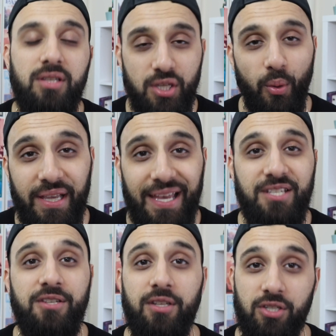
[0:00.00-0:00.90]
So I
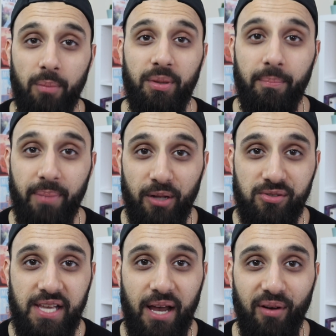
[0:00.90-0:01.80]
get to the top of the bell
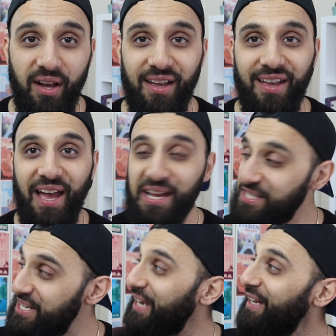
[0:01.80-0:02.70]
tower
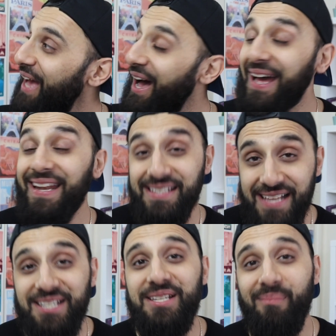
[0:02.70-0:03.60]
and check it out, and it's
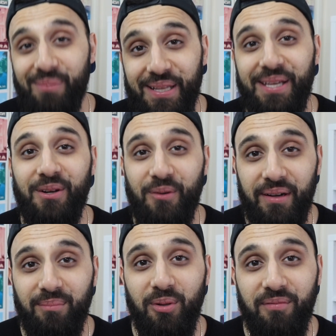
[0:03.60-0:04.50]
actually a pretty
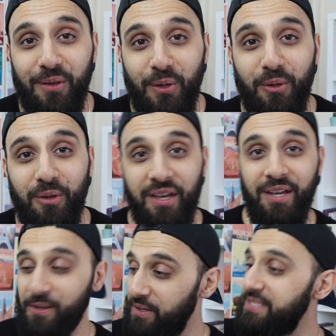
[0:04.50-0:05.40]
incredible view.
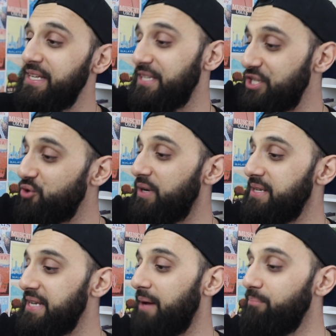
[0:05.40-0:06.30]
You can see the
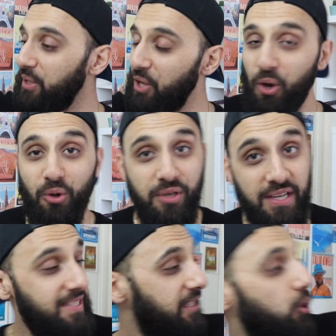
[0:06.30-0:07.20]
street down below, you
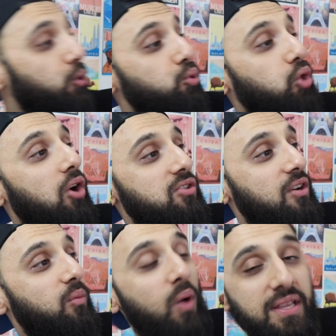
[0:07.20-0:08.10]
can see the
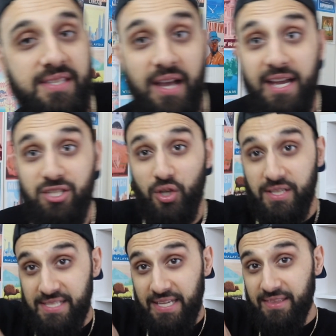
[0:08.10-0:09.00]
hutongs on one side, you
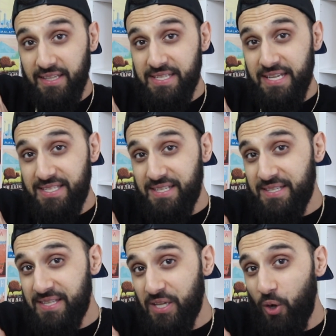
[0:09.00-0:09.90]
can see in the
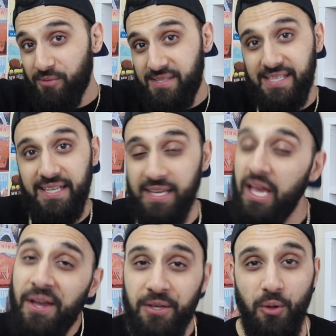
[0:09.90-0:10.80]
distance the old city,
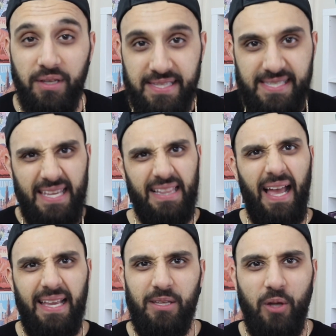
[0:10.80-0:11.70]
you can see,
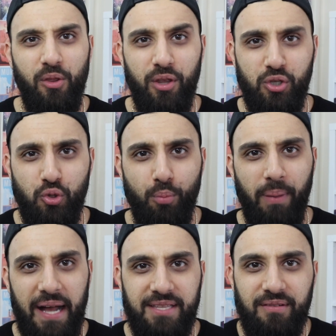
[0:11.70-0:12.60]
like, you know, the new
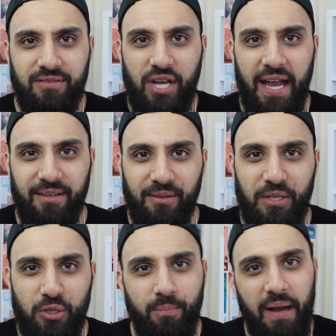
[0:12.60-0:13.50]
parts of China and
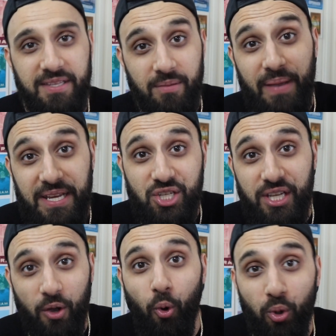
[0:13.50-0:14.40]
the new parts of
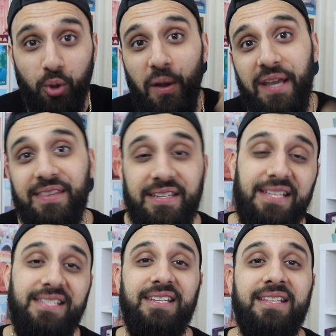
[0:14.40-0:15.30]
Beijing all the way in the
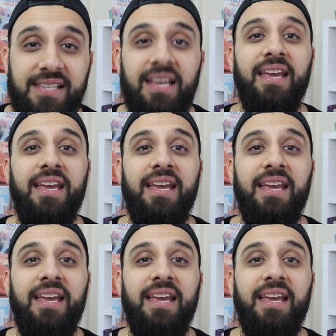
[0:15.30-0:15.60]
distance.